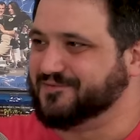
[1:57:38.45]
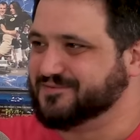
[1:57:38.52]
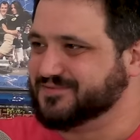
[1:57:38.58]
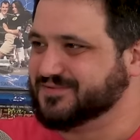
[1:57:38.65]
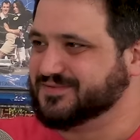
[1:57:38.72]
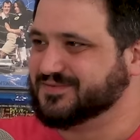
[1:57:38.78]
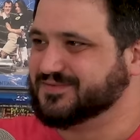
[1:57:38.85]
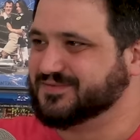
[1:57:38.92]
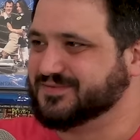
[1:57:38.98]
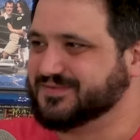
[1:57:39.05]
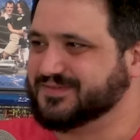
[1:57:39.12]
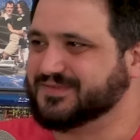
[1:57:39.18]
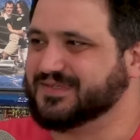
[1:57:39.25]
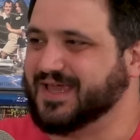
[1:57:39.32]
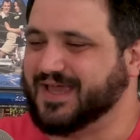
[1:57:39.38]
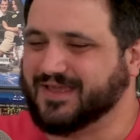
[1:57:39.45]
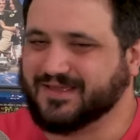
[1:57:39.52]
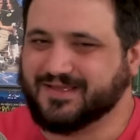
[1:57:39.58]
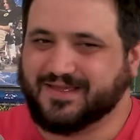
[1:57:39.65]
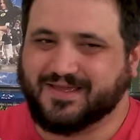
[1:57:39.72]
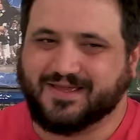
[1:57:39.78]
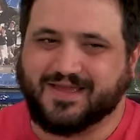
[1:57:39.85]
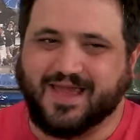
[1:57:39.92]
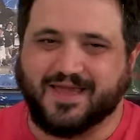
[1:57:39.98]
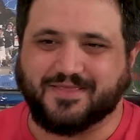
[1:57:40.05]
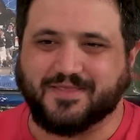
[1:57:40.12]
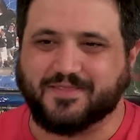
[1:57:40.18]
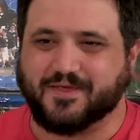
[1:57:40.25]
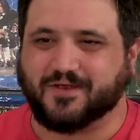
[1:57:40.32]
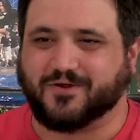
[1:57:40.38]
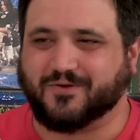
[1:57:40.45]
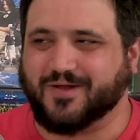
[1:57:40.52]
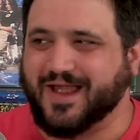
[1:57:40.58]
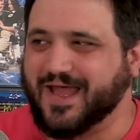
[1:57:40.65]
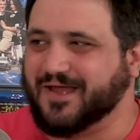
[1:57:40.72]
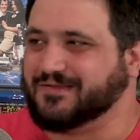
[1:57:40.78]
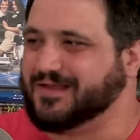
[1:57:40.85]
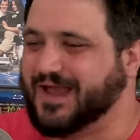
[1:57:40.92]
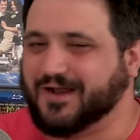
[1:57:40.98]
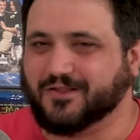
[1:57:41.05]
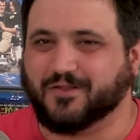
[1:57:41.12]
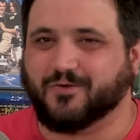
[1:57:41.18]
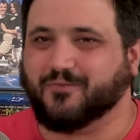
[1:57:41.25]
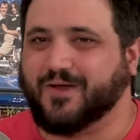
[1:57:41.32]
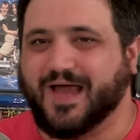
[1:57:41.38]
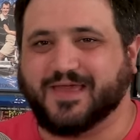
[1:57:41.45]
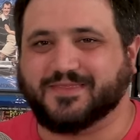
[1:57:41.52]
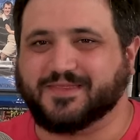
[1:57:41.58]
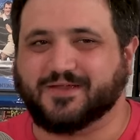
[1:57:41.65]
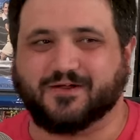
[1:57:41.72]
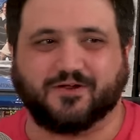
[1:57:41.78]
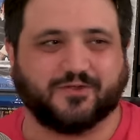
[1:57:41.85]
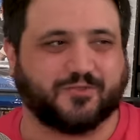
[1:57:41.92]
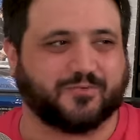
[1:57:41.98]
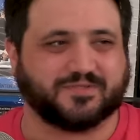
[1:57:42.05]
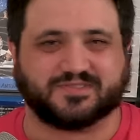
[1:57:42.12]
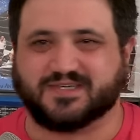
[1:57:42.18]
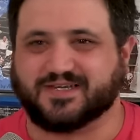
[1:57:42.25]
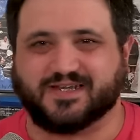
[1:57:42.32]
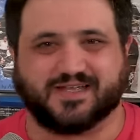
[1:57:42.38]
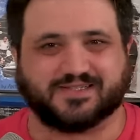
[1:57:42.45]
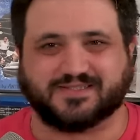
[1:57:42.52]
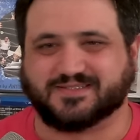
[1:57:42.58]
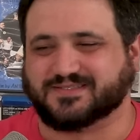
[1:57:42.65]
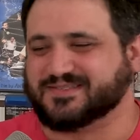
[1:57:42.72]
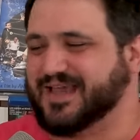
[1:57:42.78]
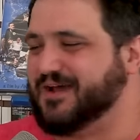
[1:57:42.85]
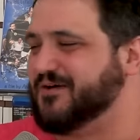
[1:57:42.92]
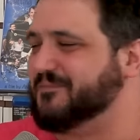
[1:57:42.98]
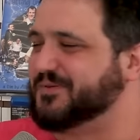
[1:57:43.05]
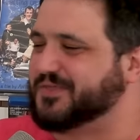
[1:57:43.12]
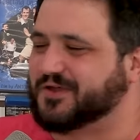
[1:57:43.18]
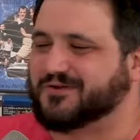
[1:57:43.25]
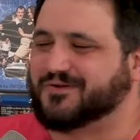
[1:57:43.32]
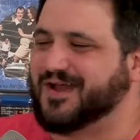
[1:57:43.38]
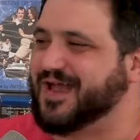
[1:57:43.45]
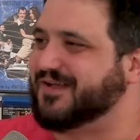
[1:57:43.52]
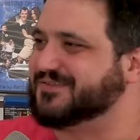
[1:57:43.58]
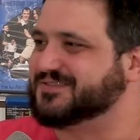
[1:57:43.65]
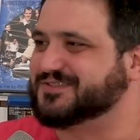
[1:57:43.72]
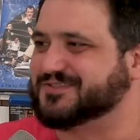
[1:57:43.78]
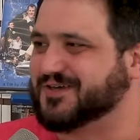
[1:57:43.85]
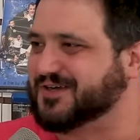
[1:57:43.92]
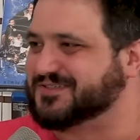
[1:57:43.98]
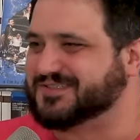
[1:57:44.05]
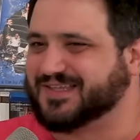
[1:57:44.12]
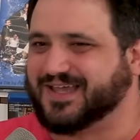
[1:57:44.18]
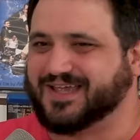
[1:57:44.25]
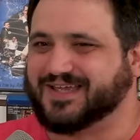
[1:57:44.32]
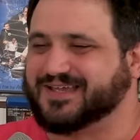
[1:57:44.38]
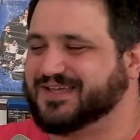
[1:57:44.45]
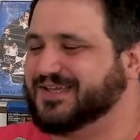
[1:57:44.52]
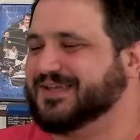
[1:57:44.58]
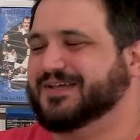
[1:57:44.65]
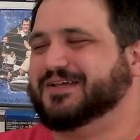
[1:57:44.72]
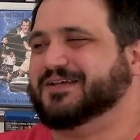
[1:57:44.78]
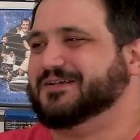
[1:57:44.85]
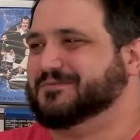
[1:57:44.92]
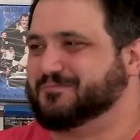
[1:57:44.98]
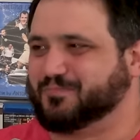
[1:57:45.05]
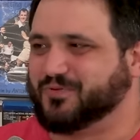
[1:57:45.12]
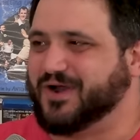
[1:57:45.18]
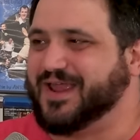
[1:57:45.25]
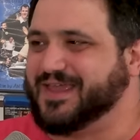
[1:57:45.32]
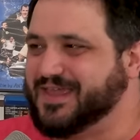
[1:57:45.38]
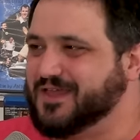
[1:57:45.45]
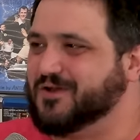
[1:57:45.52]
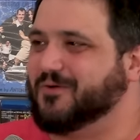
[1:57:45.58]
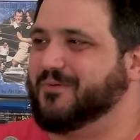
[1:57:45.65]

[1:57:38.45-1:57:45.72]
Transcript: evil's finally defeated kind of thing. And then the ground, I don't know why the earth was connected to Sauron, but the ground starts like breaking